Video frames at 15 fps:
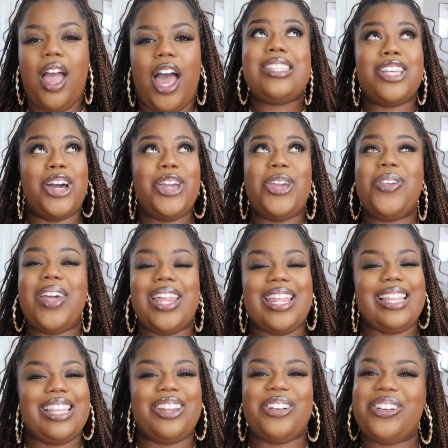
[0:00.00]
I tell you that
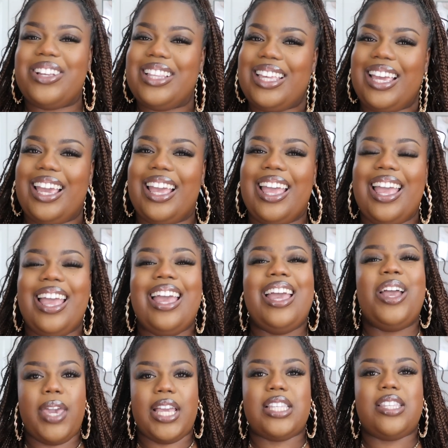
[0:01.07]
it literally
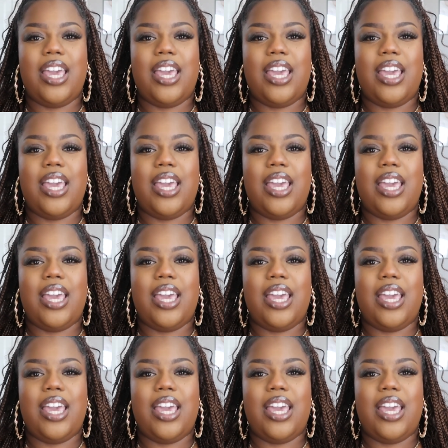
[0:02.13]
makes